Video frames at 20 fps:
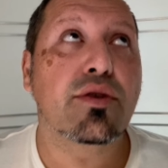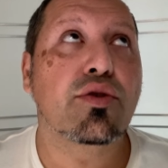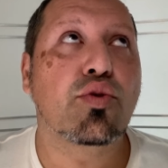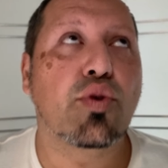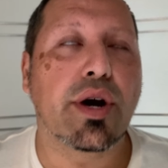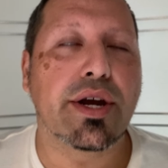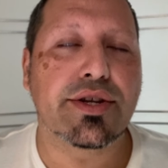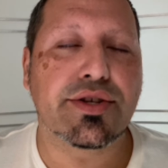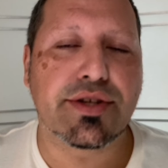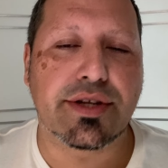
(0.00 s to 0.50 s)

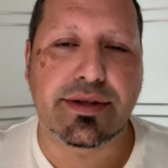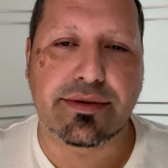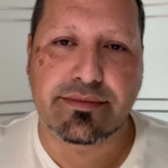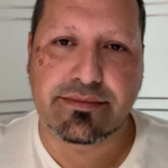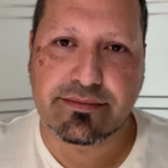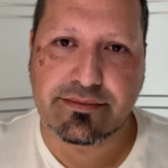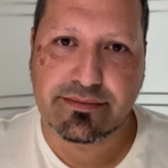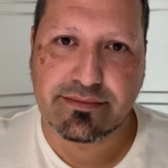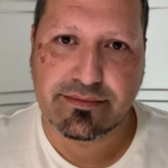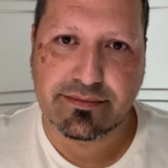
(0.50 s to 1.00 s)

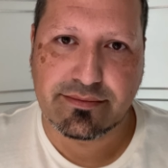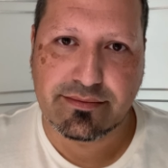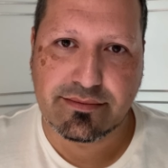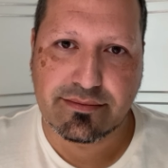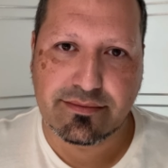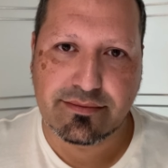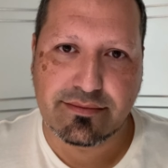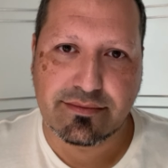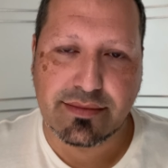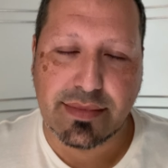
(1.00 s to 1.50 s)
Question,
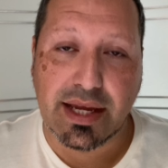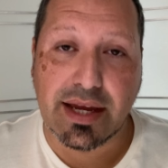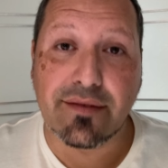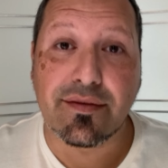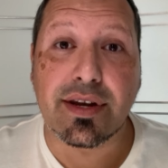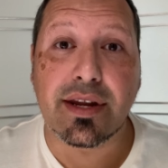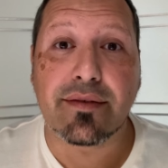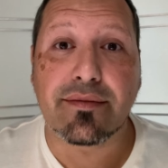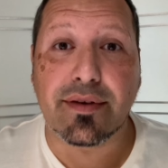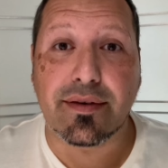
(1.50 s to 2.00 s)

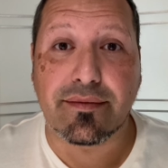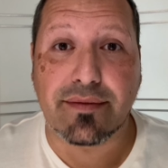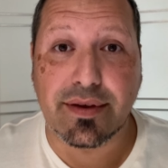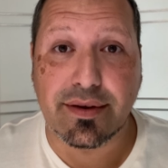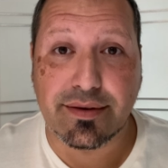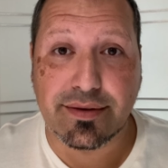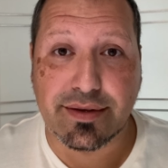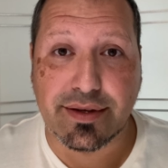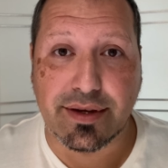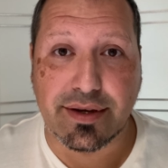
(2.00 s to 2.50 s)
even if it
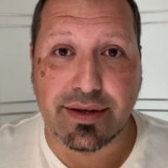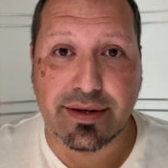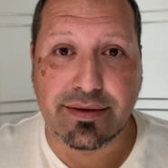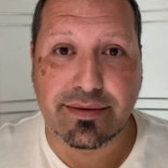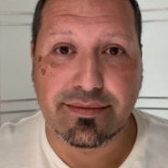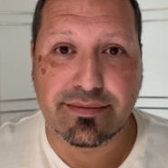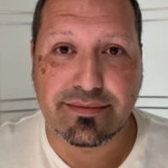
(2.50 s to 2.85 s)
feels good.